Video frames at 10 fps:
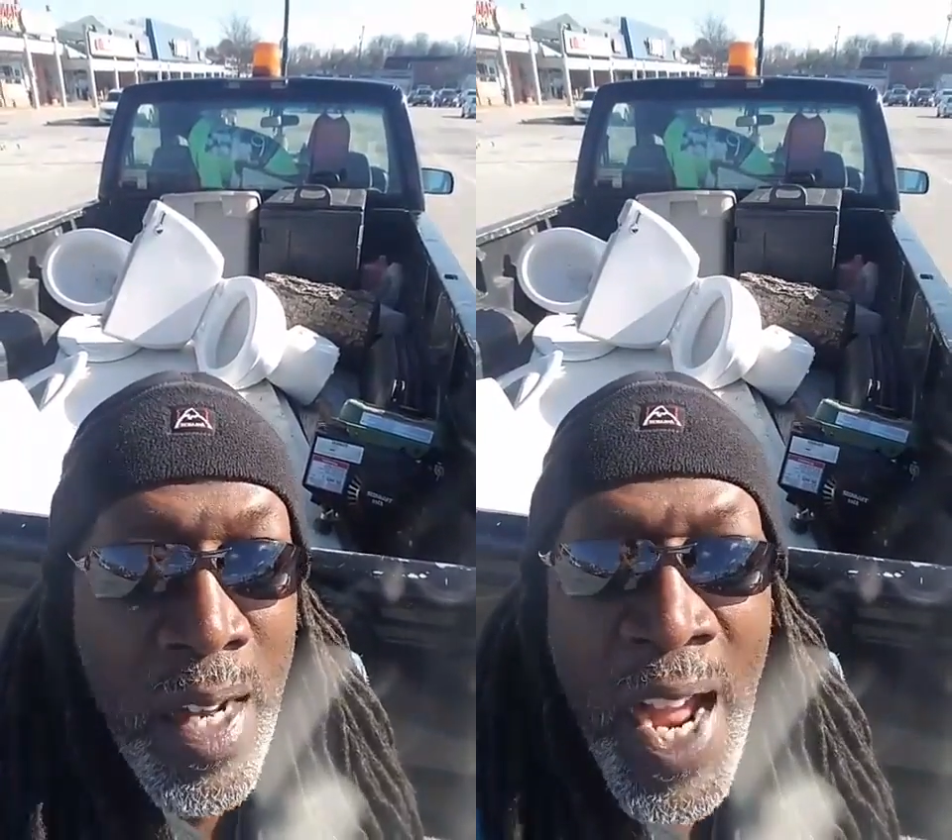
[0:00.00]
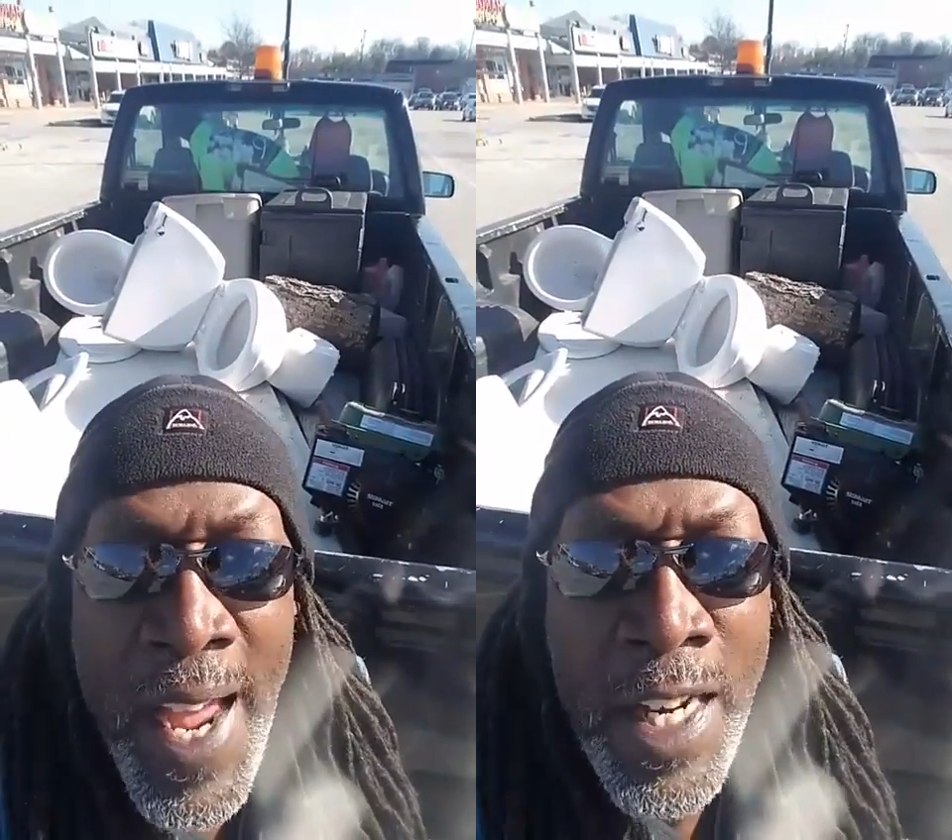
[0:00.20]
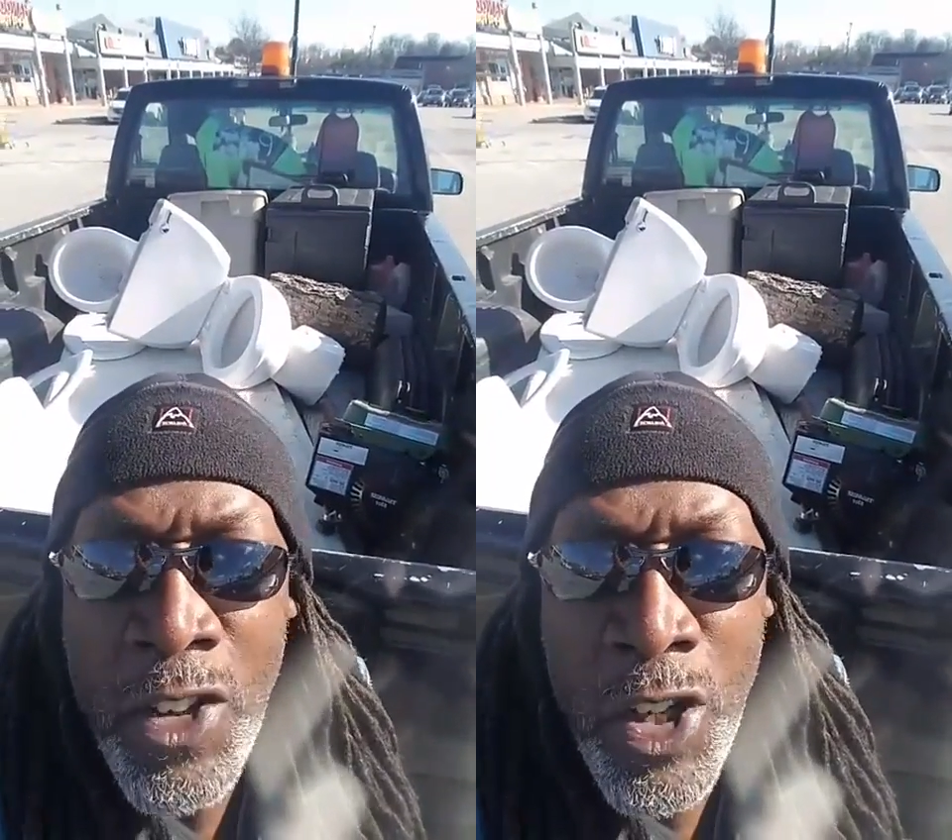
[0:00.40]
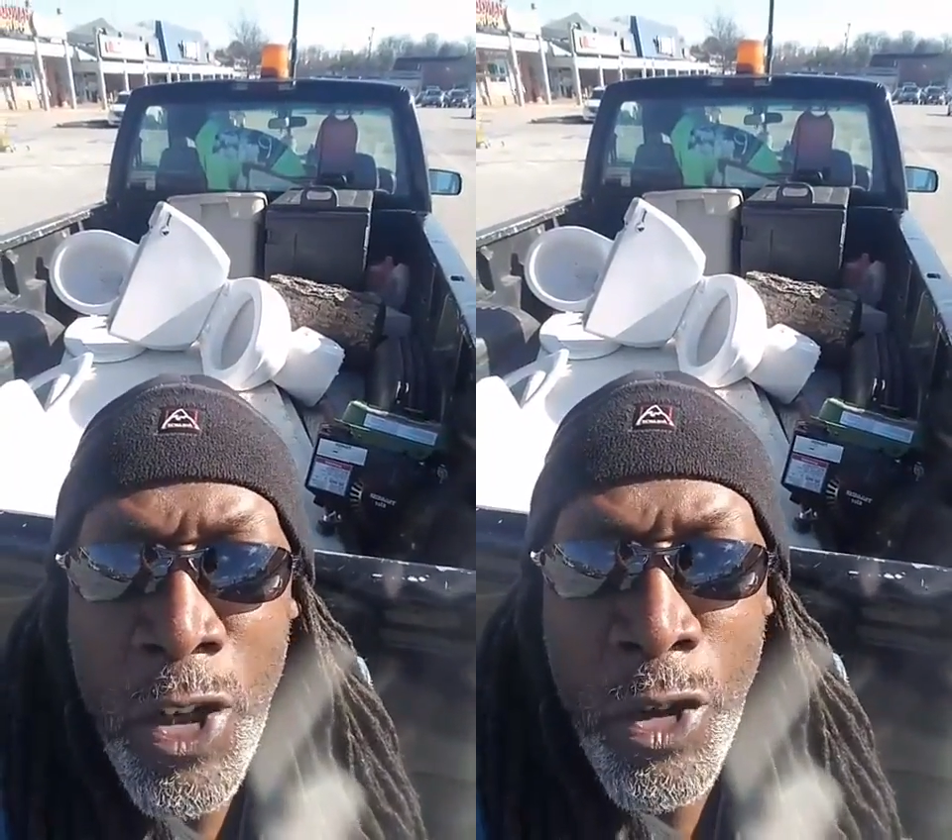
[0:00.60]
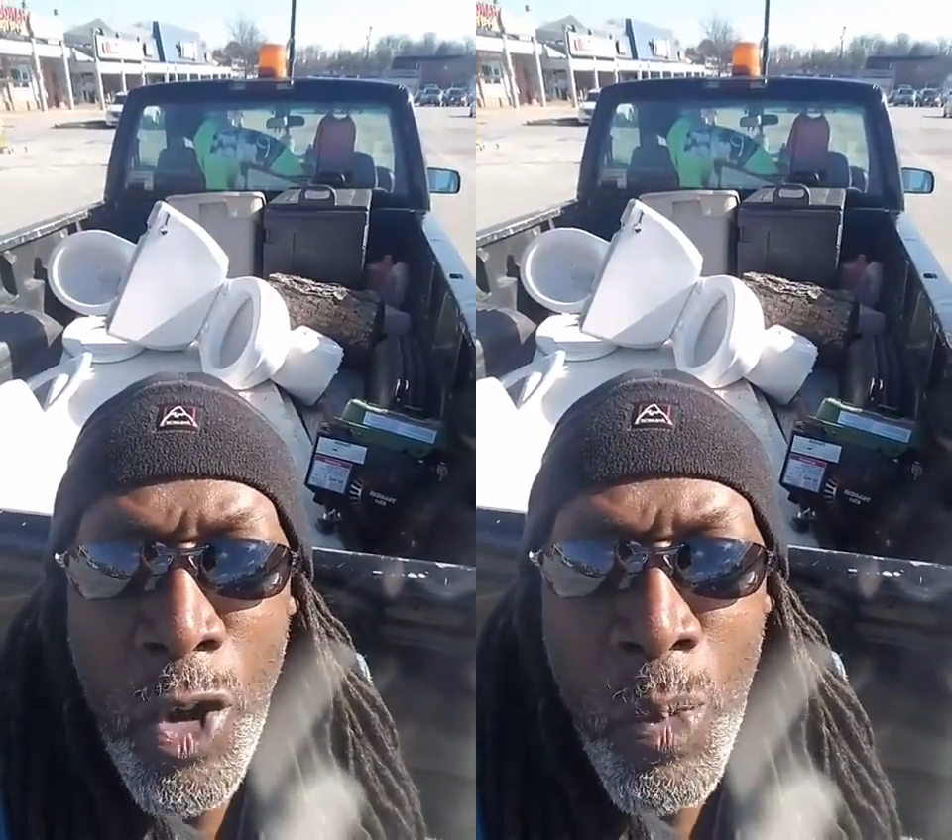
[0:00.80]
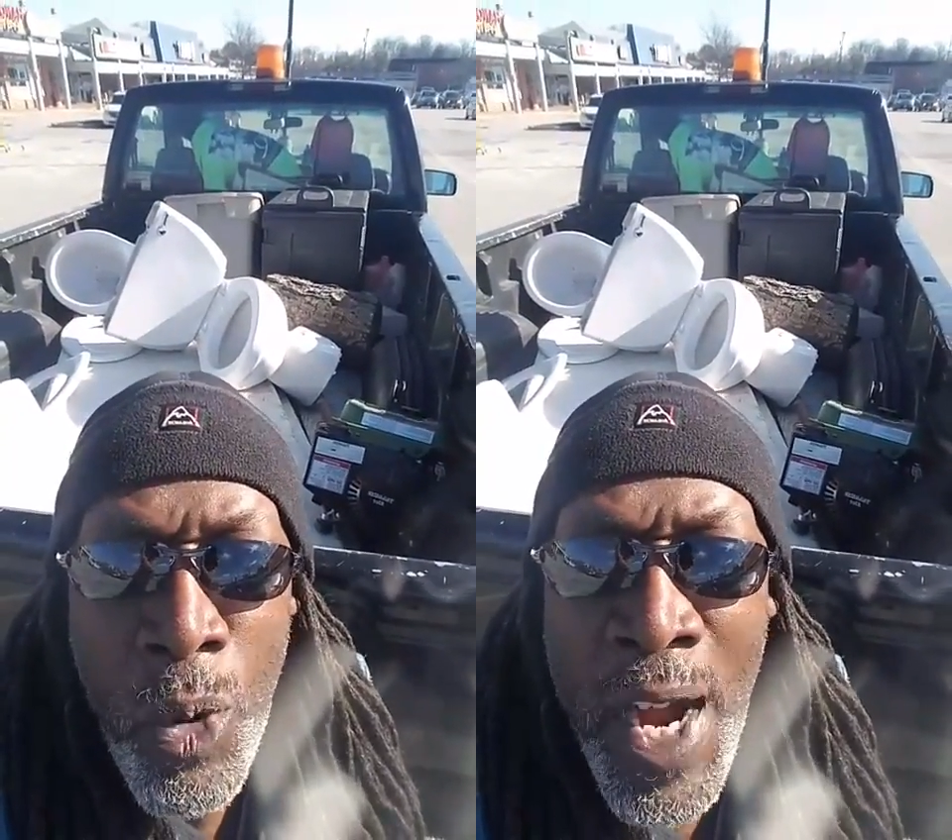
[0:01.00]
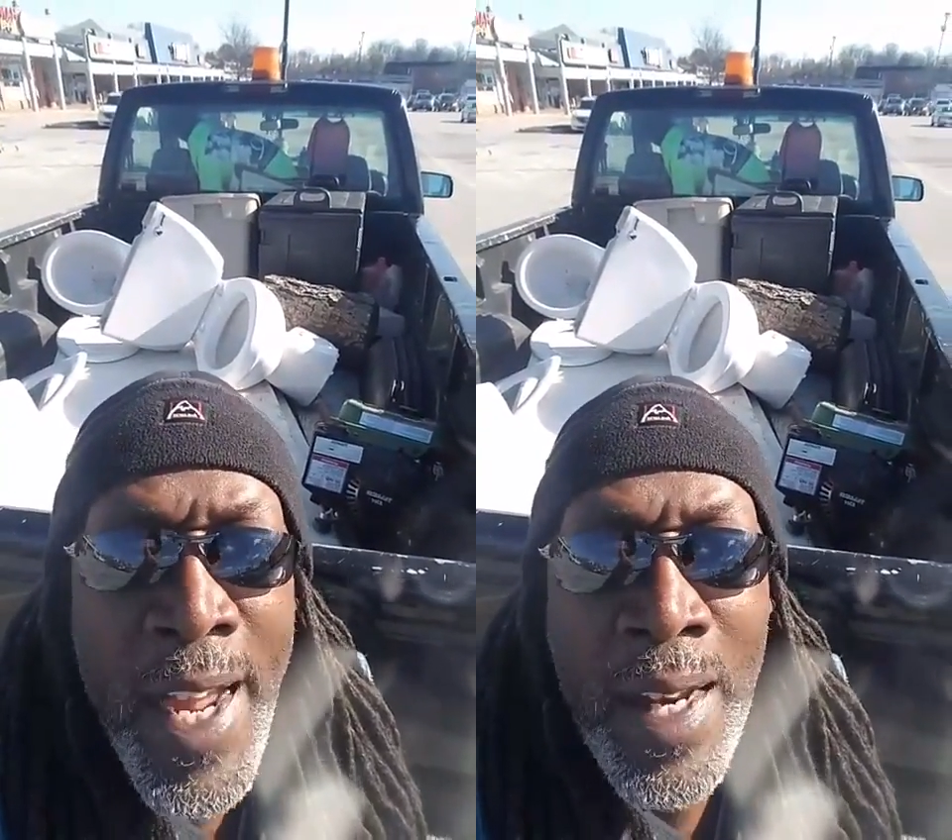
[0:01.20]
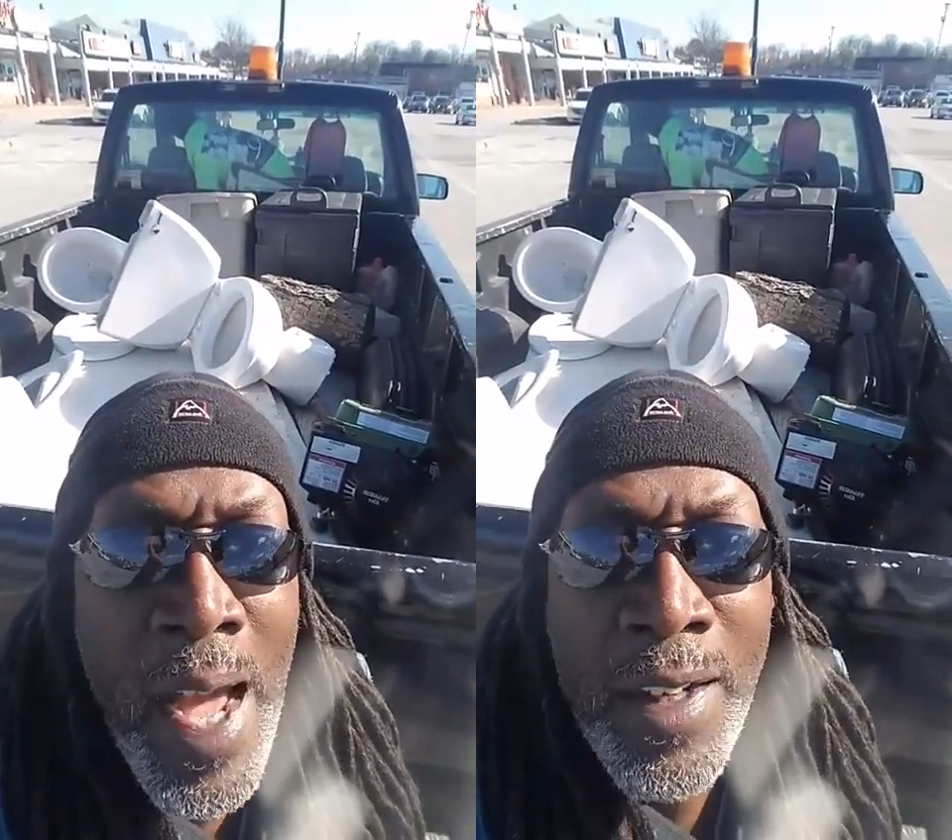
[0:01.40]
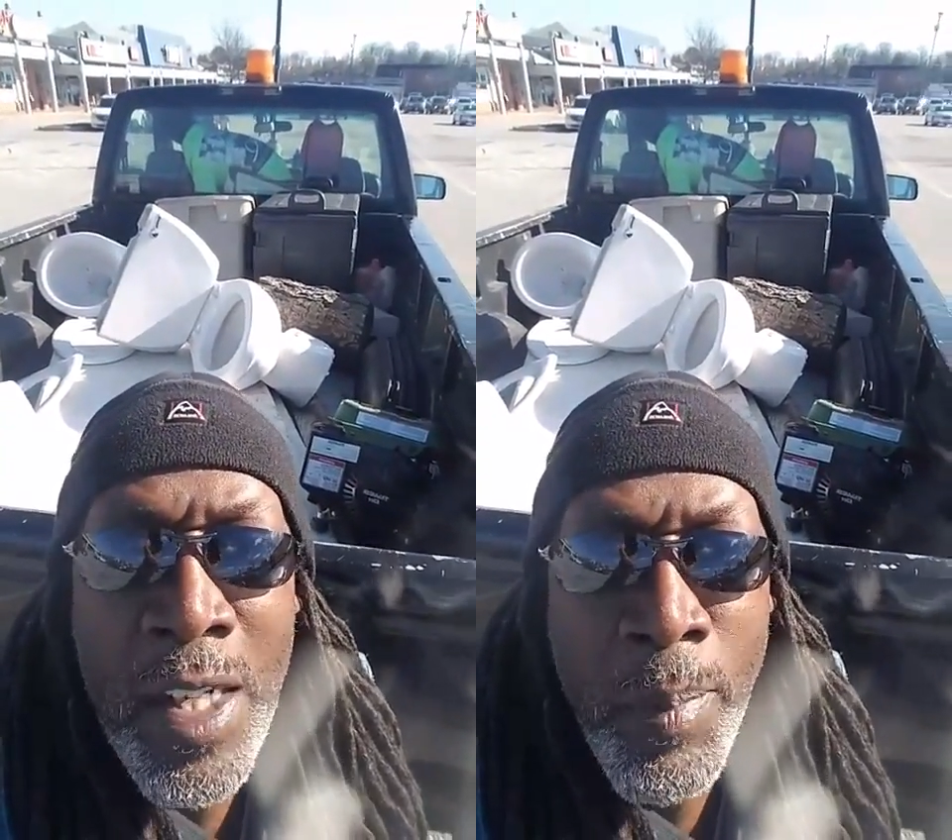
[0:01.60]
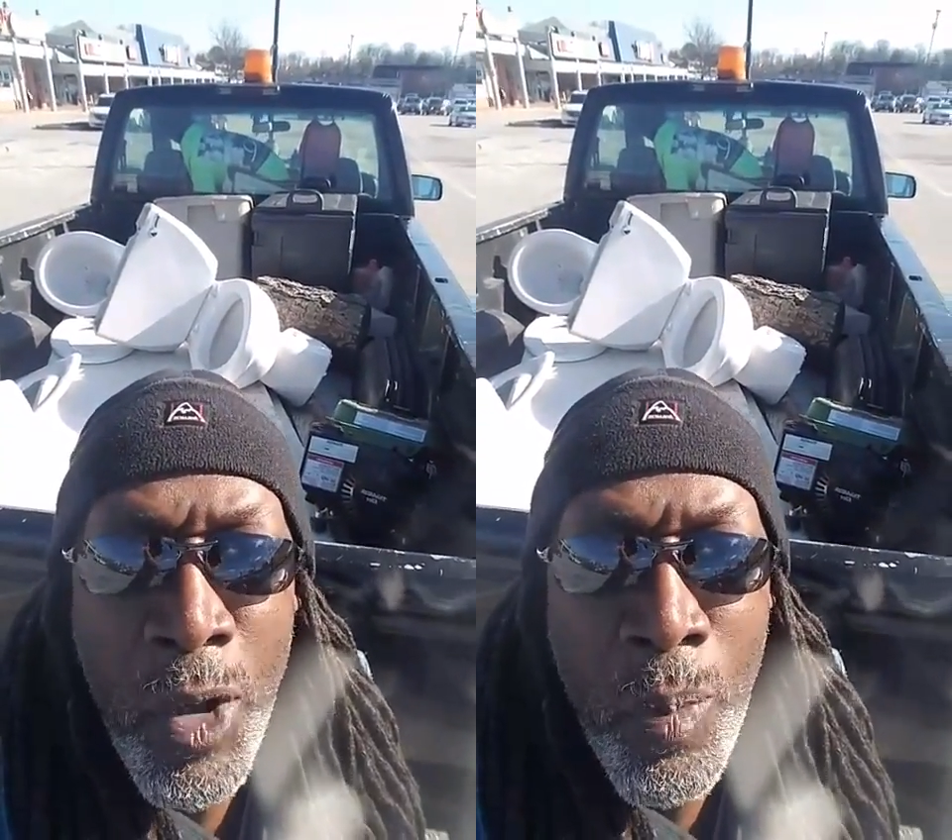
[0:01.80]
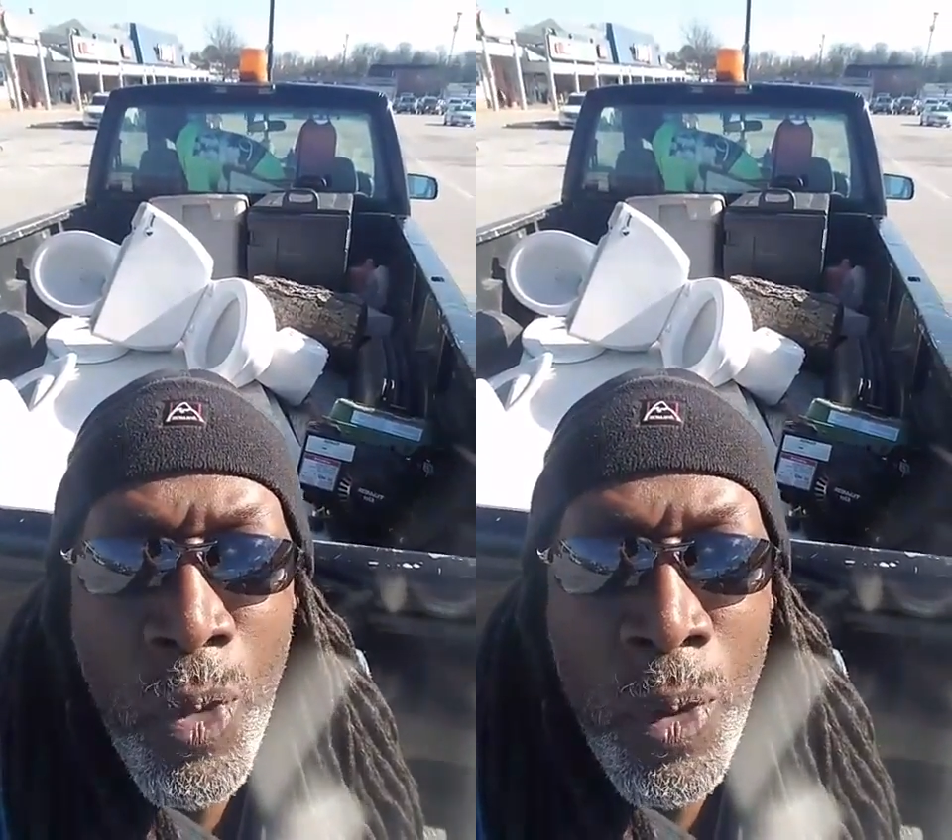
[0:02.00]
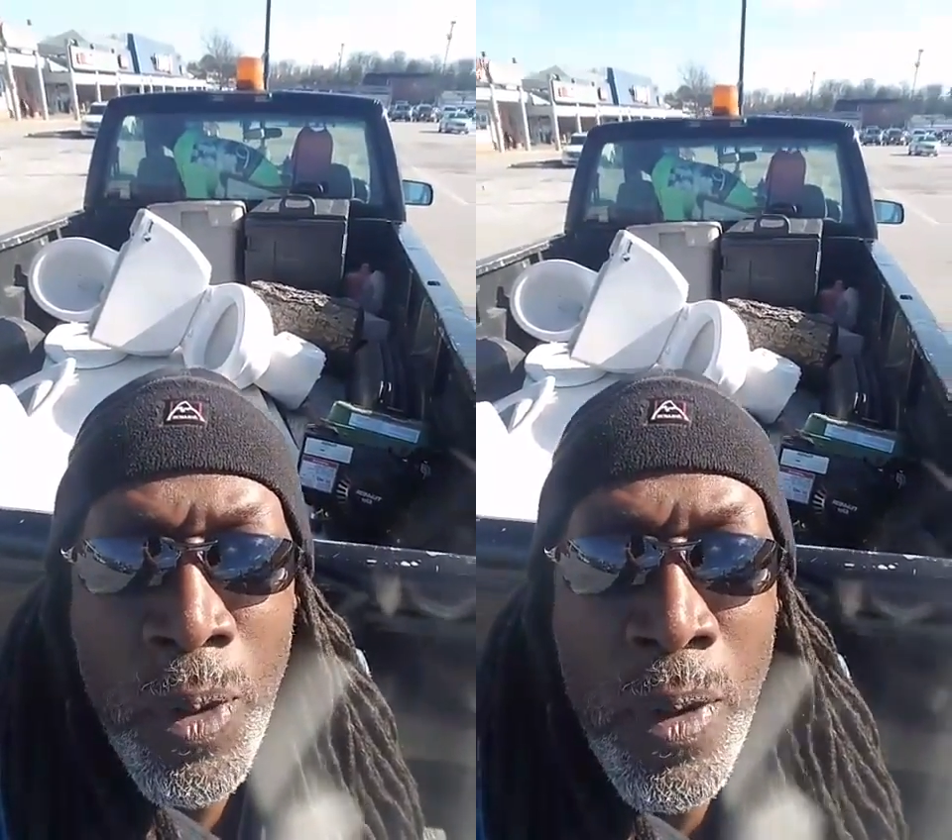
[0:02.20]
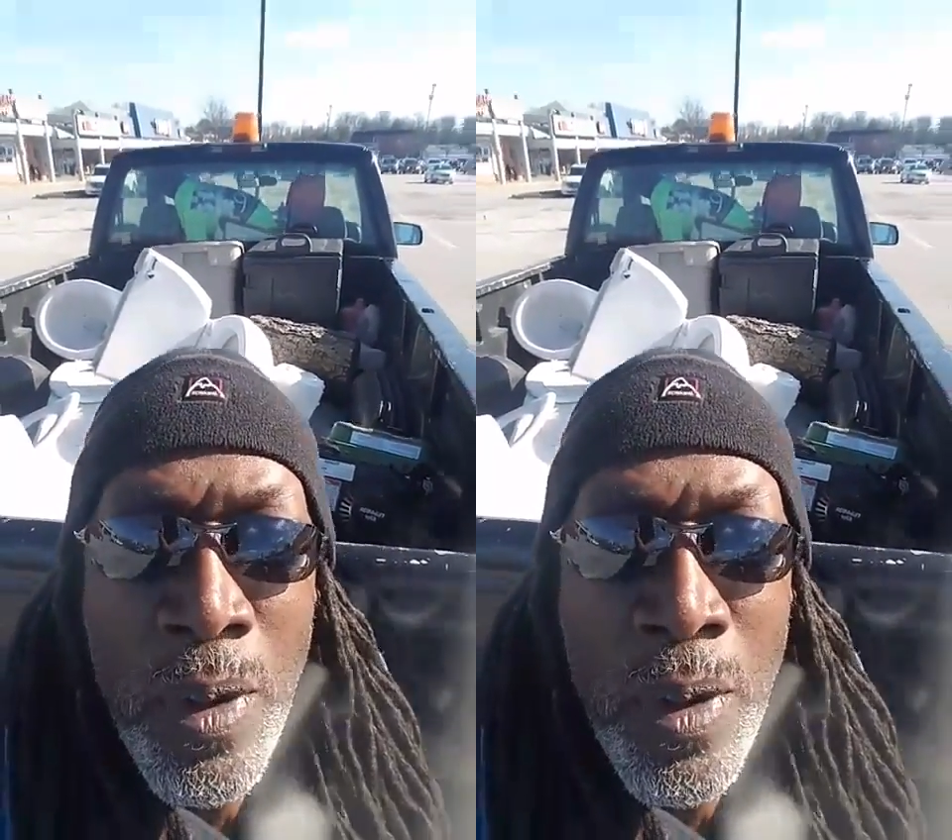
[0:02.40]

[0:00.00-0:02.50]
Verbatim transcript: I ain't in jail no more. I ain't locked up no more.